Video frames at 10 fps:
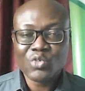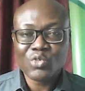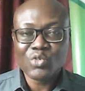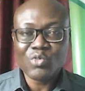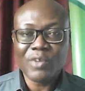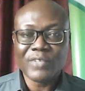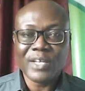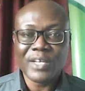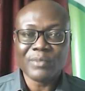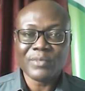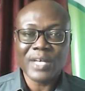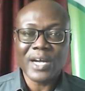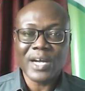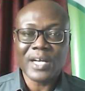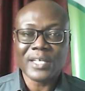2 of them
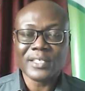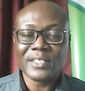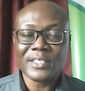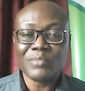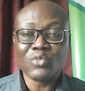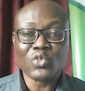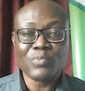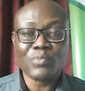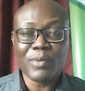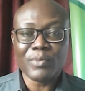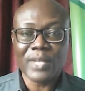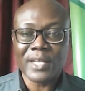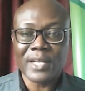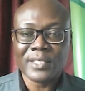are the most popular,